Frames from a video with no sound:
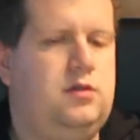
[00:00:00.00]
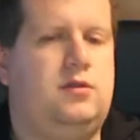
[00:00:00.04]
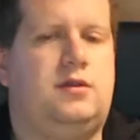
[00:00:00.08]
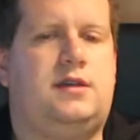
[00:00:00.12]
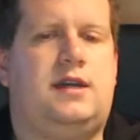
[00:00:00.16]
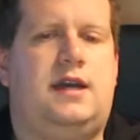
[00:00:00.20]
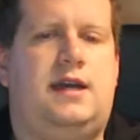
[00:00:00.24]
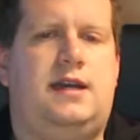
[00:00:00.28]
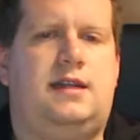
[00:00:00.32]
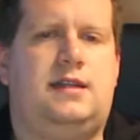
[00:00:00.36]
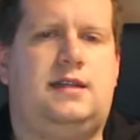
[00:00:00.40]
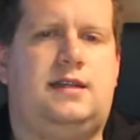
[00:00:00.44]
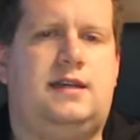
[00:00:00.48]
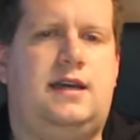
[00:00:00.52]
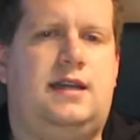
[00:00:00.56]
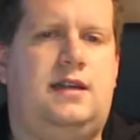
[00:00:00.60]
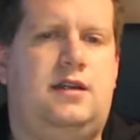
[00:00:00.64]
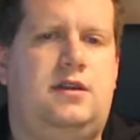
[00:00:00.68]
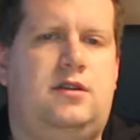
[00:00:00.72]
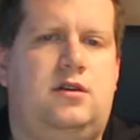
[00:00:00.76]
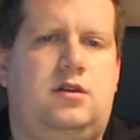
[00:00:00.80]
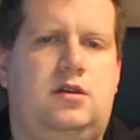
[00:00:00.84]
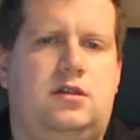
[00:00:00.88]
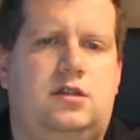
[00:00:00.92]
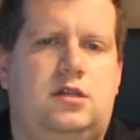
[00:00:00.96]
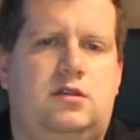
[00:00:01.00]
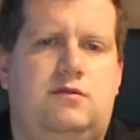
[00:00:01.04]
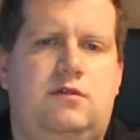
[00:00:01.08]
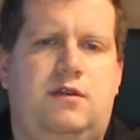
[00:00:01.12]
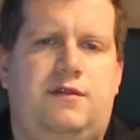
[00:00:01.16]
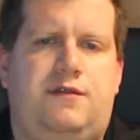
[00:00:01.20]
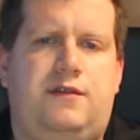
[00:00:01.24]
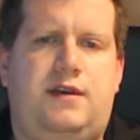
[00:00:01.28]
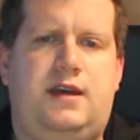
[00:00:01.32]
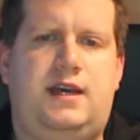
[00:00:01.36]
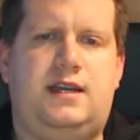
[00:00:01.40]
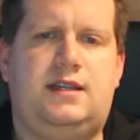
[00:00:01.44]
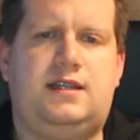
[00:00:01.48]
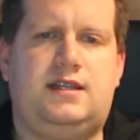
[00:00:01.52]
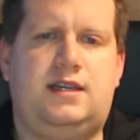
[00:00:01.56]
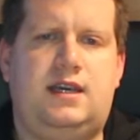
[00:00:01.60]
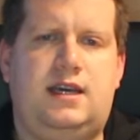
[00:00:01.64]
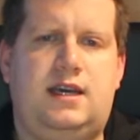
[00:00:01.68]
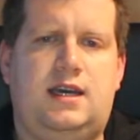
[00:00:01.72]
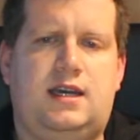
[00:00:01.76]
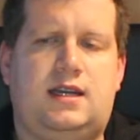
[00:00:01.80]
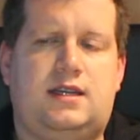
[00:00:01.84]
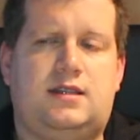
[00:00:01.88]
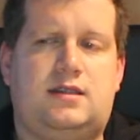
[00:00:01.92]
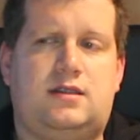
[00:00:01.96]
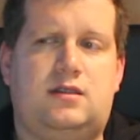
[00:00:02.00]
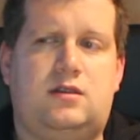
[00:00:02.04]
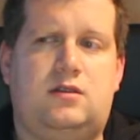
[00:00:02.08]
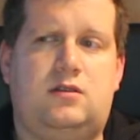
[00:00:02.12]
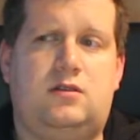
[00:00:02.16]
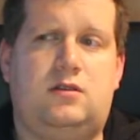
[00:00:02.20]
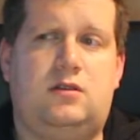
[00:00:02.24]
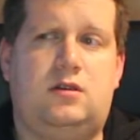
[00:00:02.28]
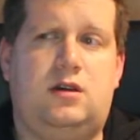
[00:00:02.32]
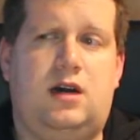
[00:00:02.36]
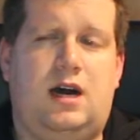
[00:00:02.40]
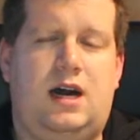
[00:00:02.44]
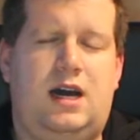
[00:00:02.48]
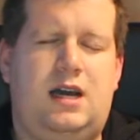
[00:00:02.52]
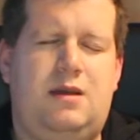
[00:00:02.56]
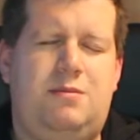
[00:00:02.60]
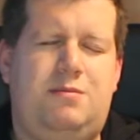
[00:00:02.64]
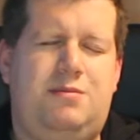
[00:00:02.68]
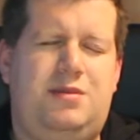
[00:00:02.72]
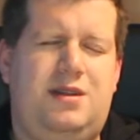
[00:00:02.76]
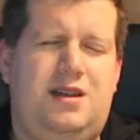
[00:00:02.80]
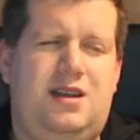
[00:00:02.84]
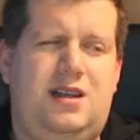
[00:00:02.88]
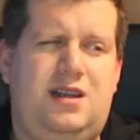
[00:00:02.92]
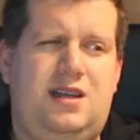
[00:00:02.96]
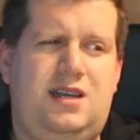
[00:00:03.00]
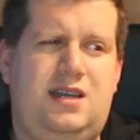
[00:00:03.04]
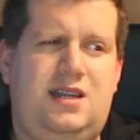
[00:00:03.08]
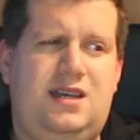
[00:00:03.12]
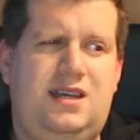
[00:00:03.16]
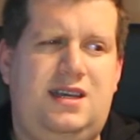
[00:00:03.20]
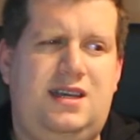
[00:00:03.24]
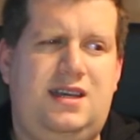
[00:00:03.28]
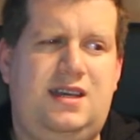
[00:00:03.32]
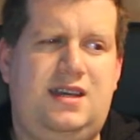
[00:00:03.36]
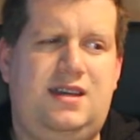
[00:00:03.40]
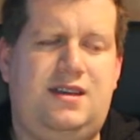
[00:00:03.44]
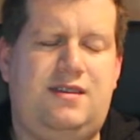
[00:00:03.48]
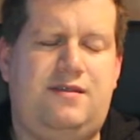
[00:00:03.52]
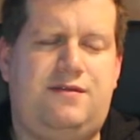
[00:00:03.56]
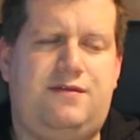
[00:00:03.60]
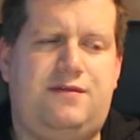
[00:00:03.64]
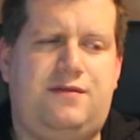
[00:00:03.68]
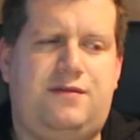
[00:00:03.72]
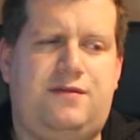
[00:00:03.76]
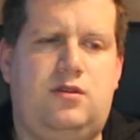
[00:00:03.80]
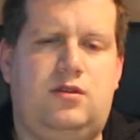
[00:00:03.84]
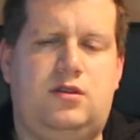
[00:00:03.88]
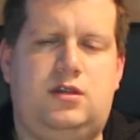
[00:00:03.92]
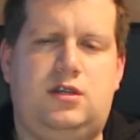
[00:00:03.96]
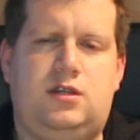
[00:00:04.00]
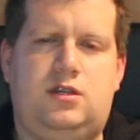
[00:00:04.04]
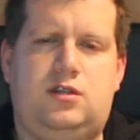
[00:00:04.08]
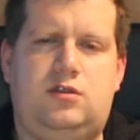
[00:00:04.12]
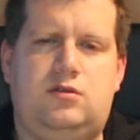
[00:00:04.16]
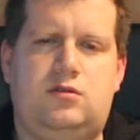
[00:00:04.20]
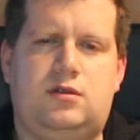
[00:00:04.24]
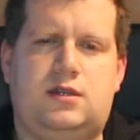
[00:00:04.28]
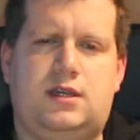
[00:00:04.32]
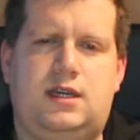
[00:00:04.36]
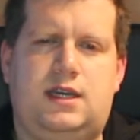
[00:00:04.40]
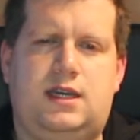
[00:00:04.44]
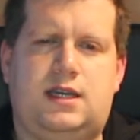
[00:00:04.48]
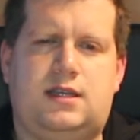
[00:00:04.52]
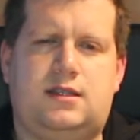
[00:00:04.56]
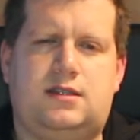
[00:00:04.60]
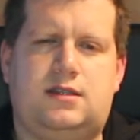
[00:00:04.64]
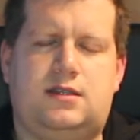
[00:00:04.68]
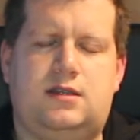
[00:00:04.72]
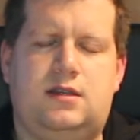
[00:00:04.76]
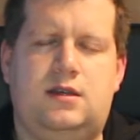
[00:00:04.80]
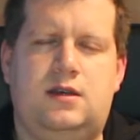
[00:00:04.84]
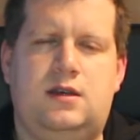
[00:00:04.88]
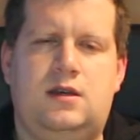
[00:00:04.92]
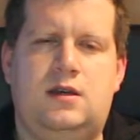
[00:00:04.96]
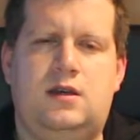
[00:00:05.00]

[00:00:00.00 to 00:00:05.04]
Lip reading: You can get it also with 8 gigs or I believe 32 gigs.